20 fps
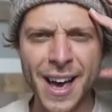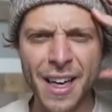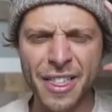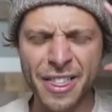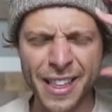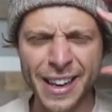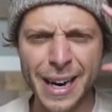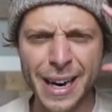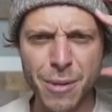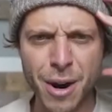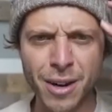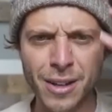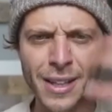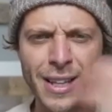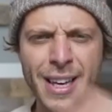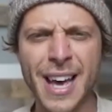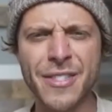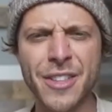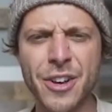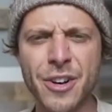I think I'm
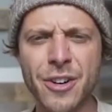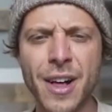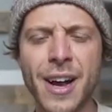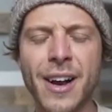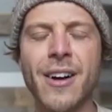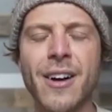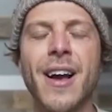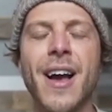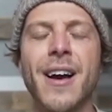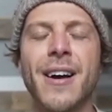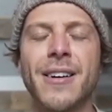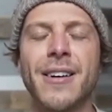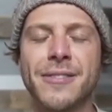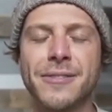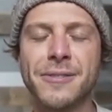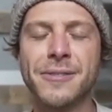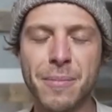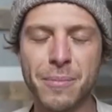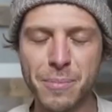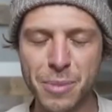ugly, and then you're like, okay,
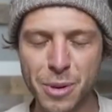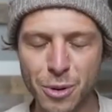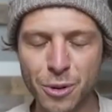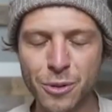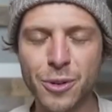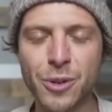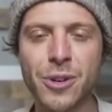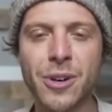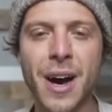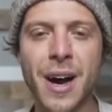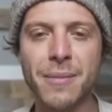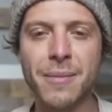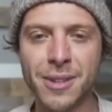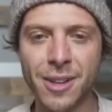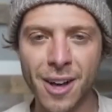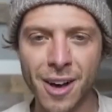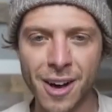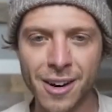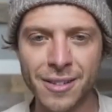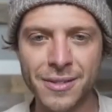I'm beautiful. I'm
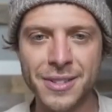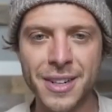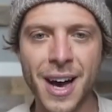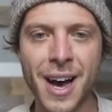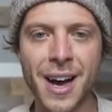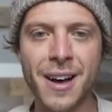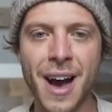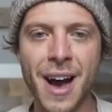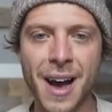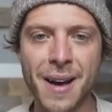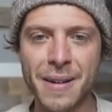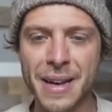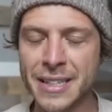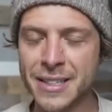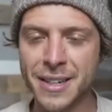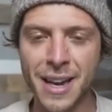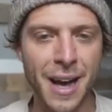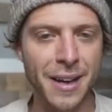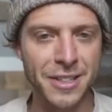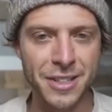loved. I, I hmm.
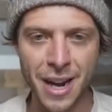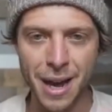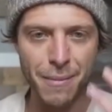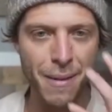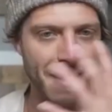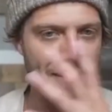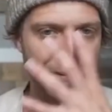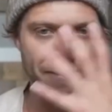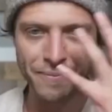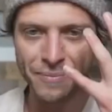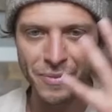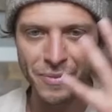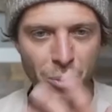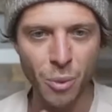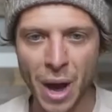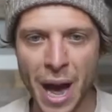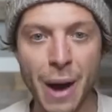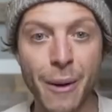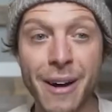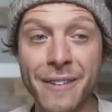it's it's not my
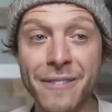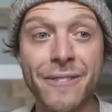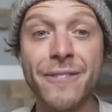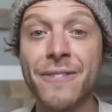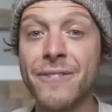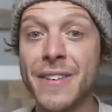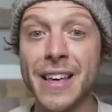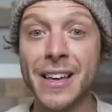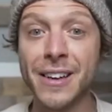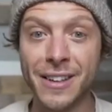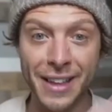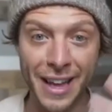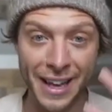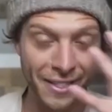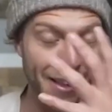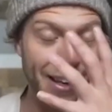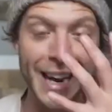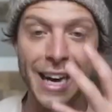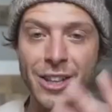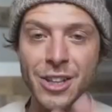how I feel, I
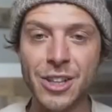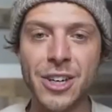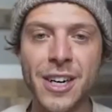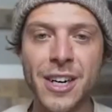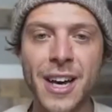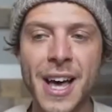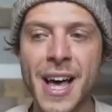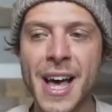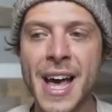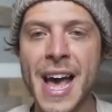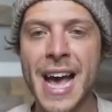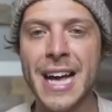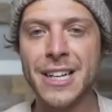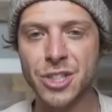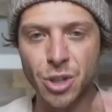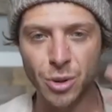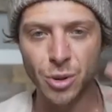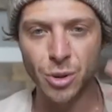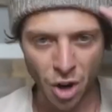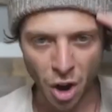think I look. And
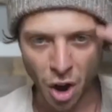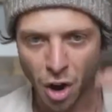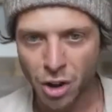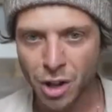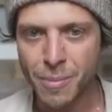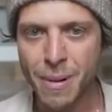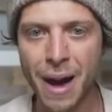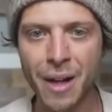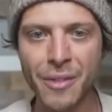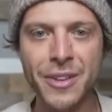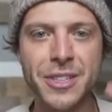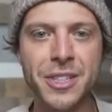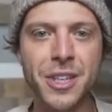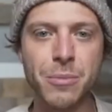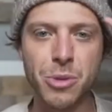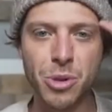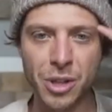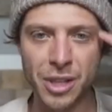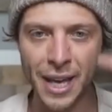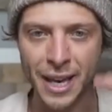so it's all about this
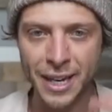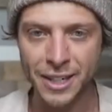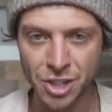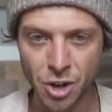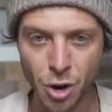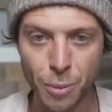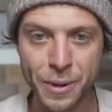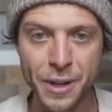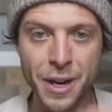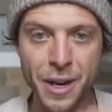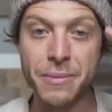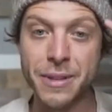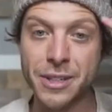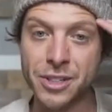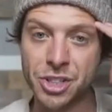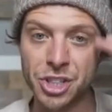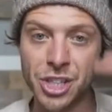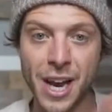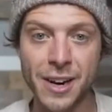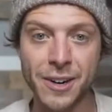communication, opening up
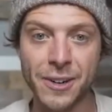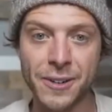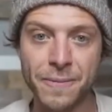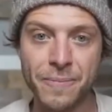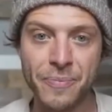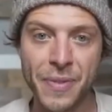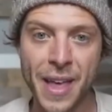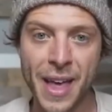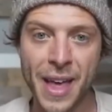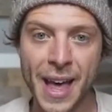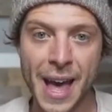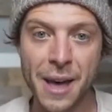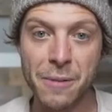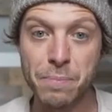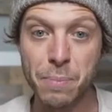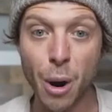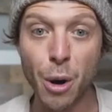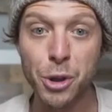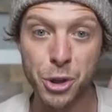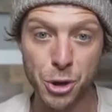this channel. And
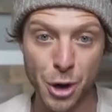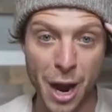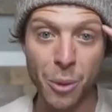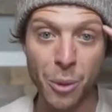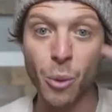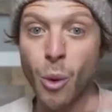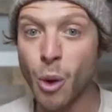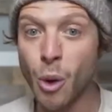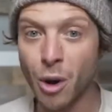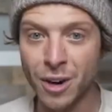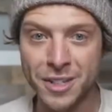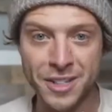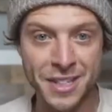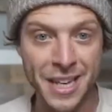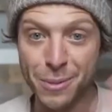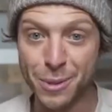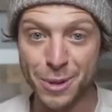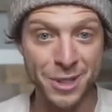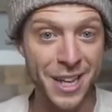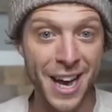mm-hmm. both are at war.
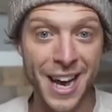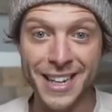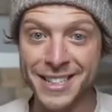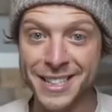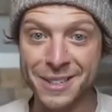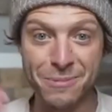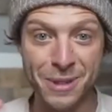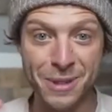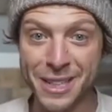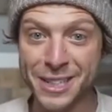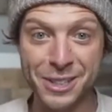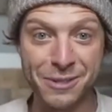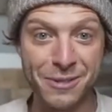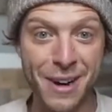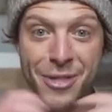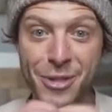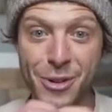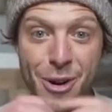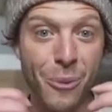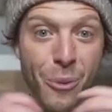Same with science and religion,
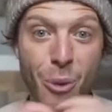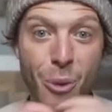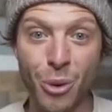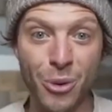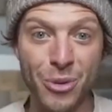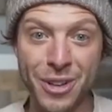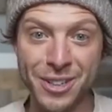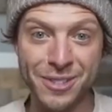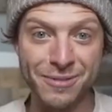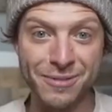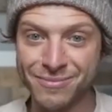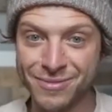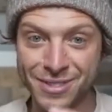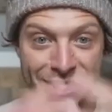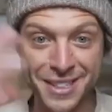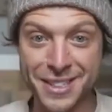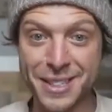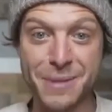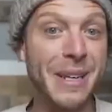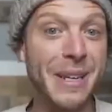right? They're at war with each
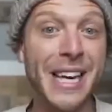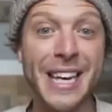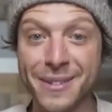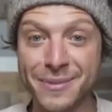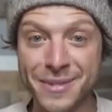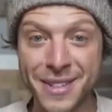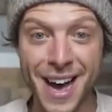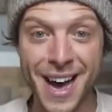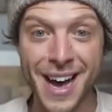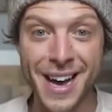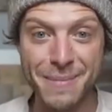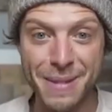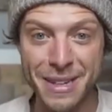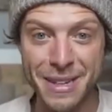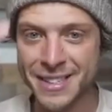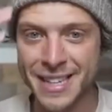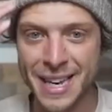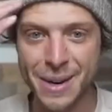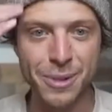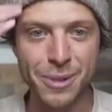since the beginning of time.
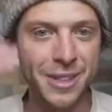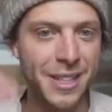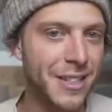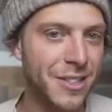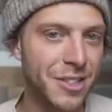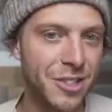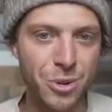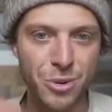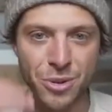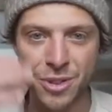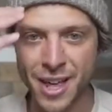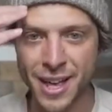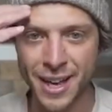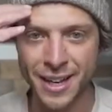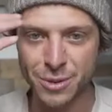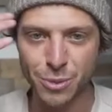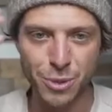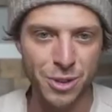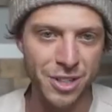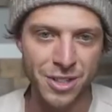And same with these two
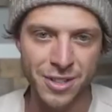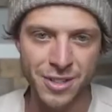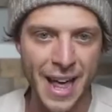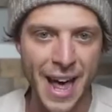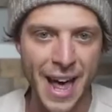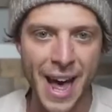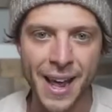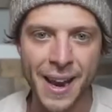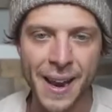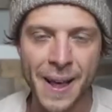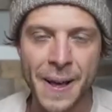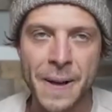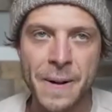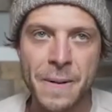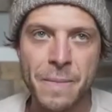things, which is that.